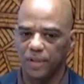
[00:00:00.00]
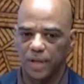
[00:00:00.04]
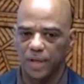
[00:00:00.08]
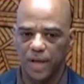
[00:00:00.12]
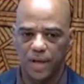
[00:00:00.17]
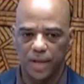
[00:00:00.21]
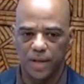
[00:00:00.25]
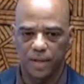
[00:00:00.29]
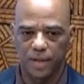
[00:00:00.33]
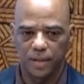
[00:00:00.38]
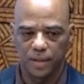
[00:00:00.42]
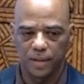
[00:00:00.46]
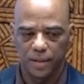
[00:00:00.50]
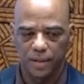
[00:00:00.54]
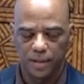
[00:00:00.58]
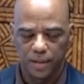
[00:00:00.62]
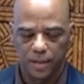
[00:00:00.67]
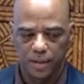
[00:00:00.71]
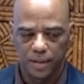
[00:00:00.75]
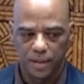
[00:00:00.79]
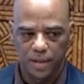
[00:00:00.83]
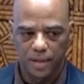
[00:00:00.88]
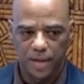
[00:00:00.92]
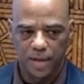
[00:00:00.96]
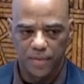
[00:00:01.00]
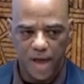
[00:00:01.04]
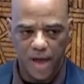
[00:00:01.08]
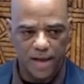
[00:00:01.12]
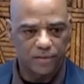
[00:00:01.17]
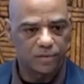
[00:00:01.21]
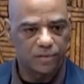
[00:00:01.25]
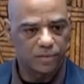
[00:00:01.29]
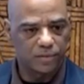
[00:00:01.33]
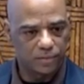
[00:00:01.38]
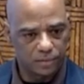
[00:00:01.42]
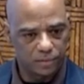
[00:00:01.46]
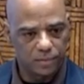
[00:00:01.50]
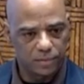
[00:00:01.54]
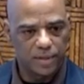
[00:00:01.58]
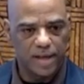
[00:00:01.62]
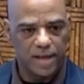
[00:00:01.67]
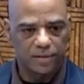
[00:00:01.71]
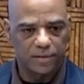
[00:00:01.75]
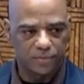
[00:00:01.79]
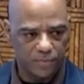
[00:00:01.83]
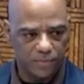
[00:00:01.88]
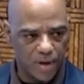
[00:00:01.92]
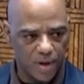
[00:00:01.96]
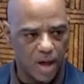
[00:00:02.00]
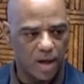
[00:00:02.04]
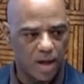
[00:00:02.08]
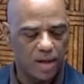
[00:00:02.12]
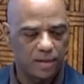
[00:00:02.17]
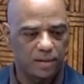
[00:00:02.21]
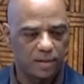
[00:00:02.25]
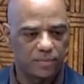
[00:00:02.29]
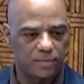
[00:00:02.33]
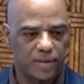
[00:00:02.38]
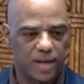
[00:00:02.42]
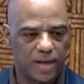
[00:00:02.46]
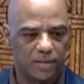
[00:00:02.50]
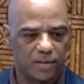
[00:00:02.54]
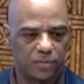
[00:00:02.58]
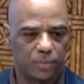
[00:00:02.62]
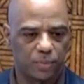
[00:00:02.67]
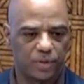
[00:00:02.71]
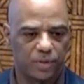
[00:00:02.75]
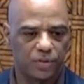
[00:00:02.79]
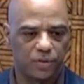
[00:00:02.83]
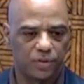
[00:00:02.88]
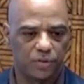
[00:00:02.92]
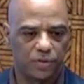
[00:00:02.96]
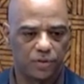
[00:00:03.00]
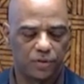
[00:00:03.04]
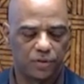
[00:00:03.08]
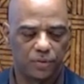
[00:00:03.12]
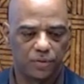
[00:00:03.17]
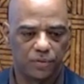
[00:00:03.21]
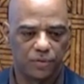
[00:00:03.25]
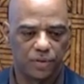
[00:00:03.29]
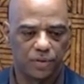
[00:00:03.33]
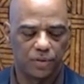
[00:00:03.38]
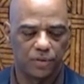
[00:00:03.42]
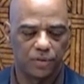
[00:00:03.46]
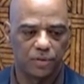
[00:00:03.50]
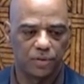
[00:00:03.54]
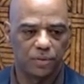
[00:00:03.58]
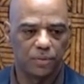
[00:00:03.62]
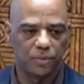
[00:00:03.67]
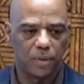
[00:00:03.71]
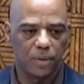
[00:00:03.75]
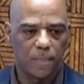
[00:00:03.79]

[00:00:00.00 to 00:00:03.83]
And that's fine if that's what you choose to do.